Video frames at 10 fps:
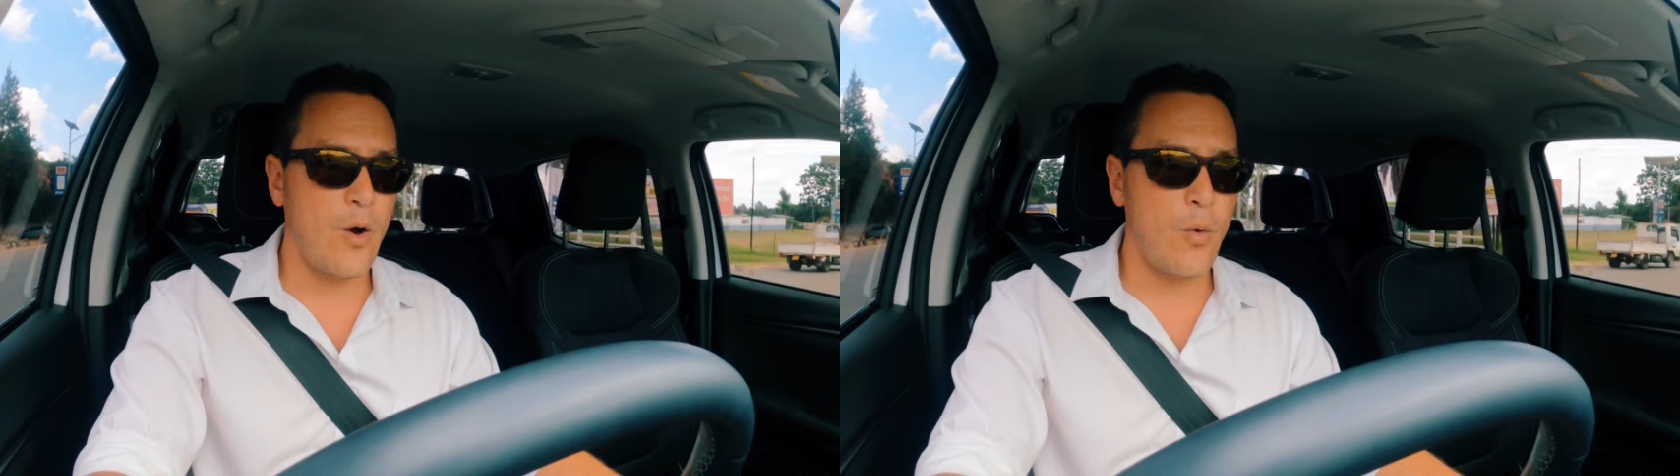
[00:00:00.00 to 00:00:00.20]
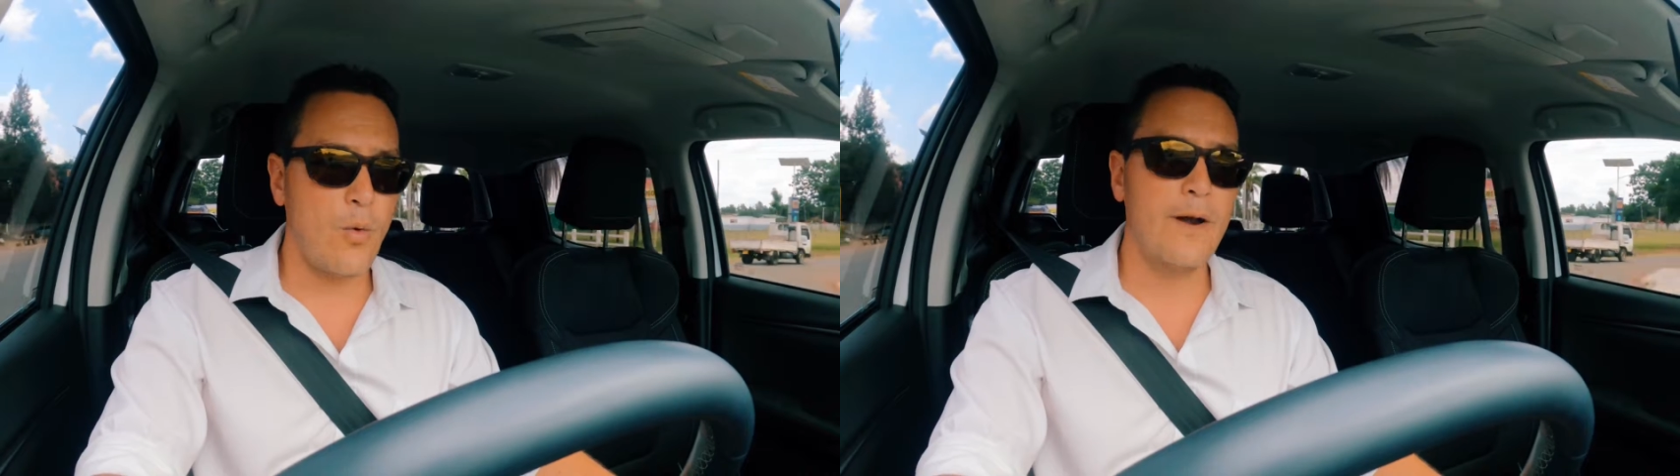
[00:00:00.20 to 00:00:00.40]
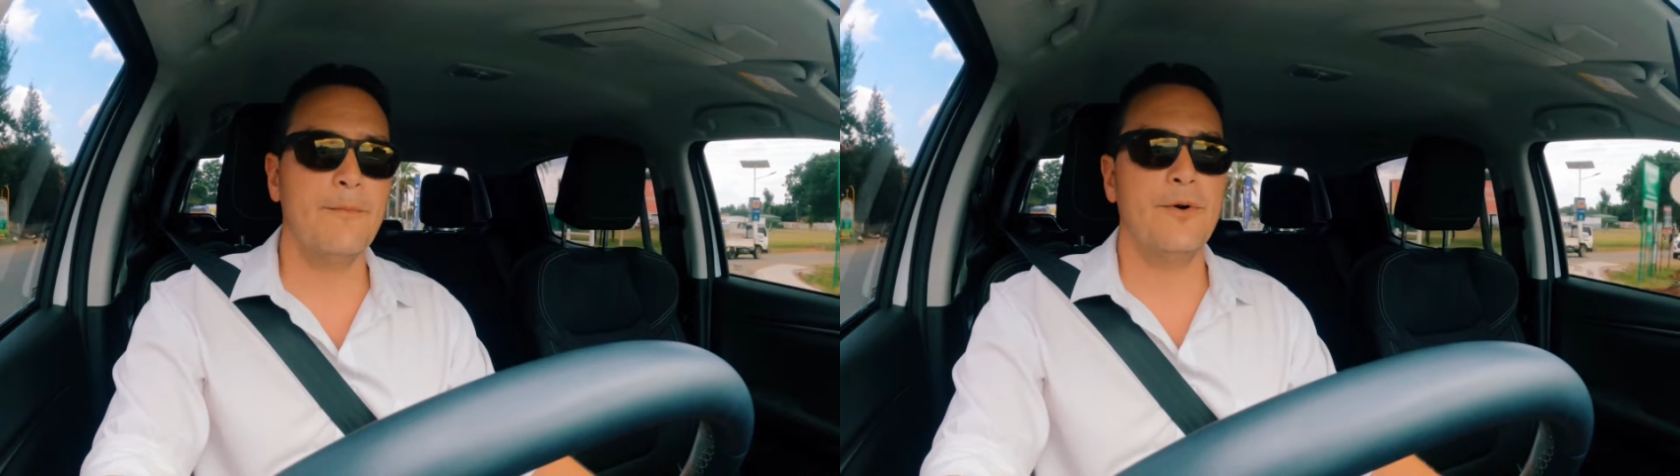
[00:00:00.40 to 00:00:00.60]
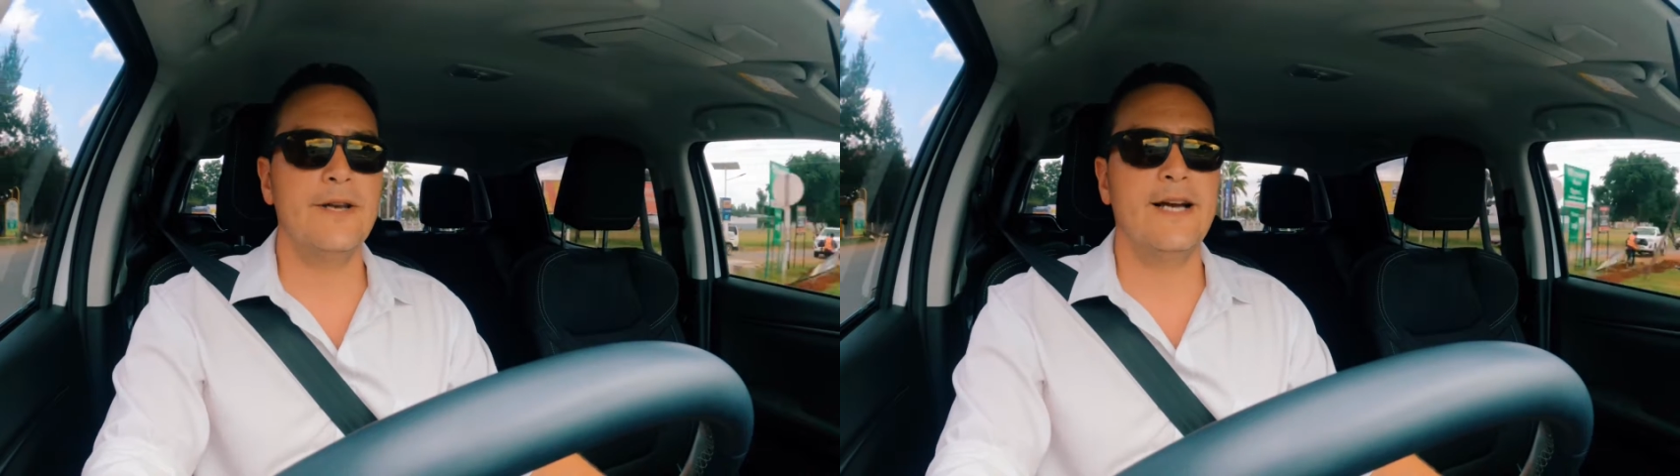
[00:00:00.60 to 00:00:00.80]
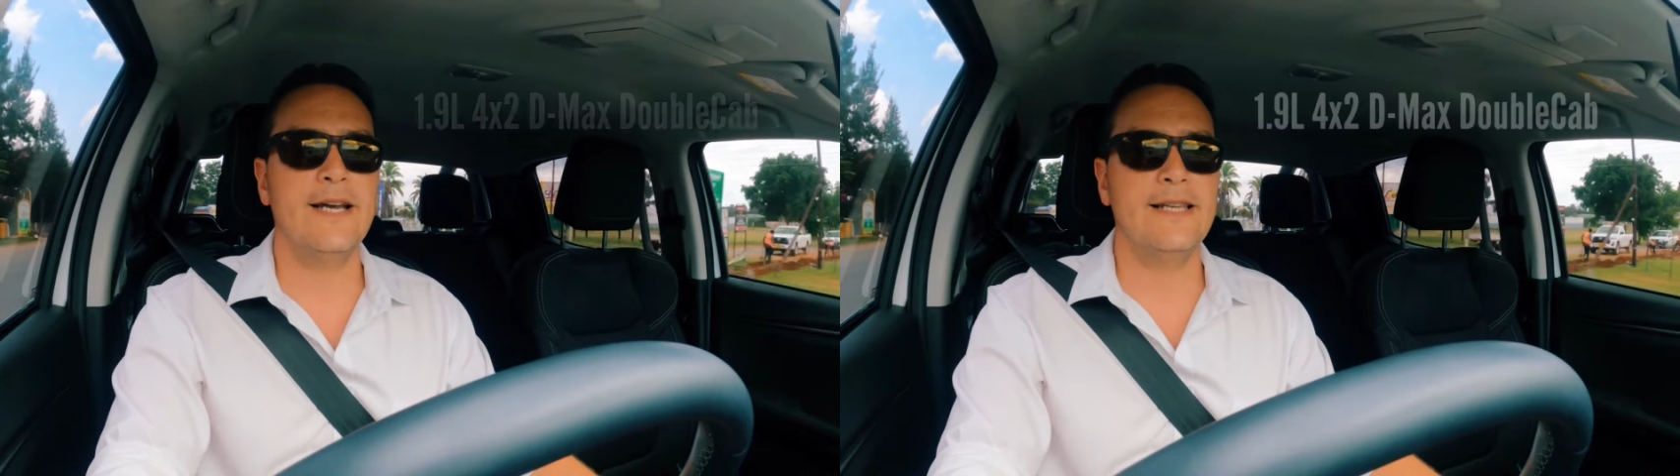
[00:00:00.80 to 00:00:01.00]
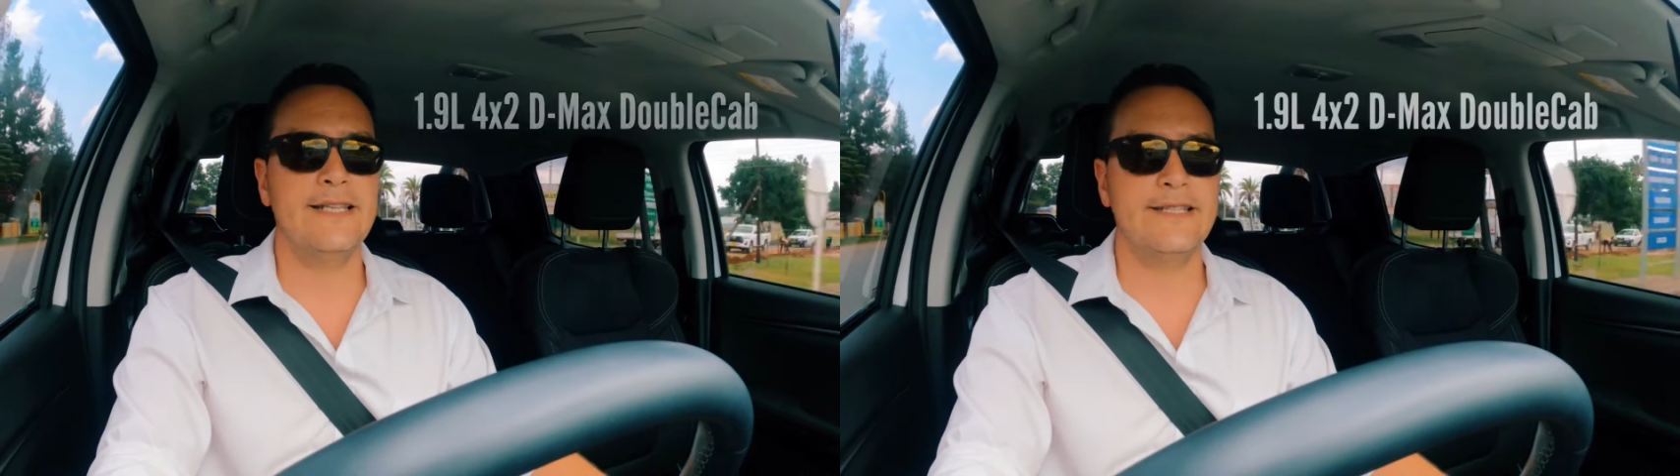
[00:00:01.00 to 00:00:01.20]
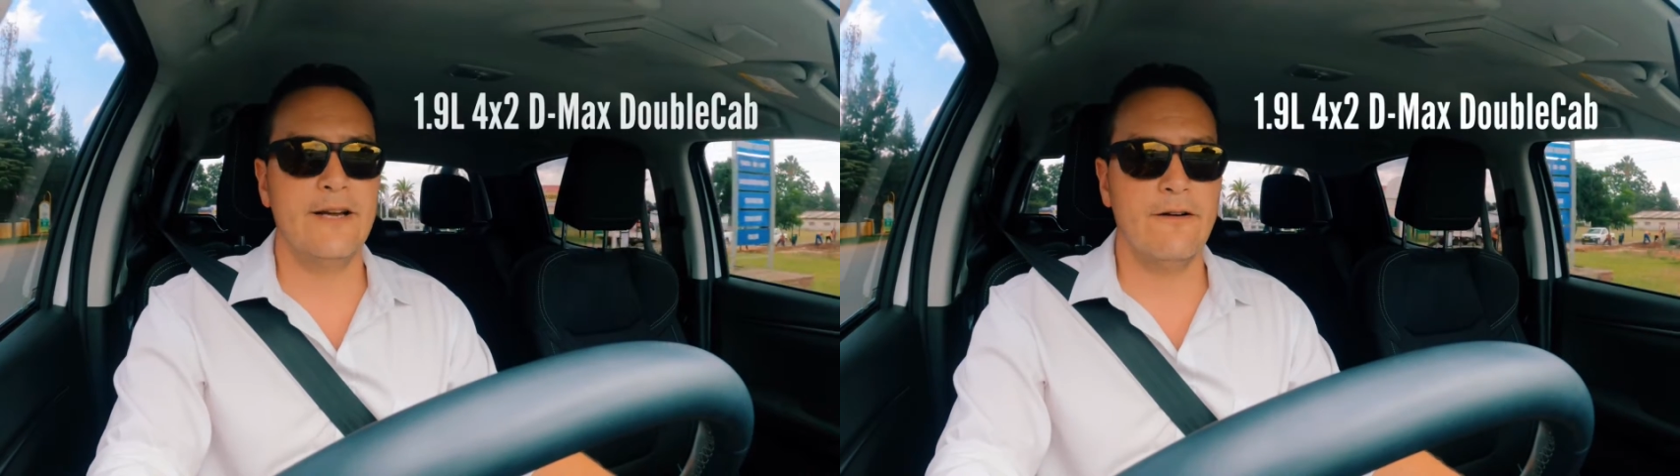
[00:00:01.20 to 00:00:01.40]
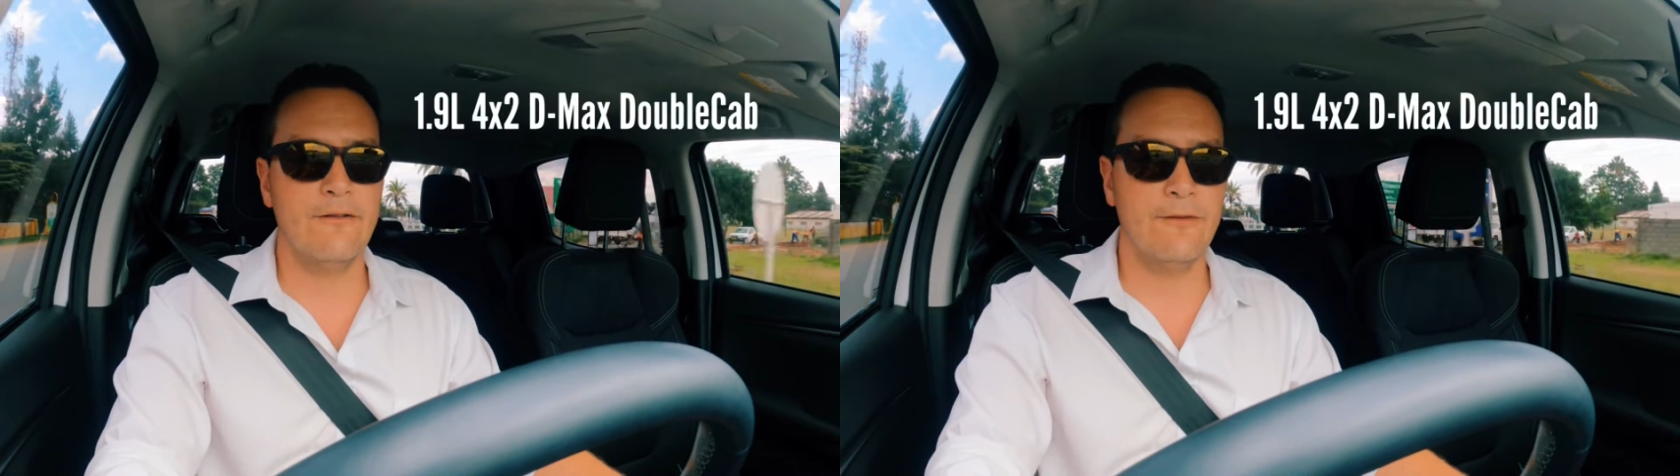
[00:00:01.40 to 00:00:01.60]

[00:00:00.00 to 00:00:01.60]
1.9 litre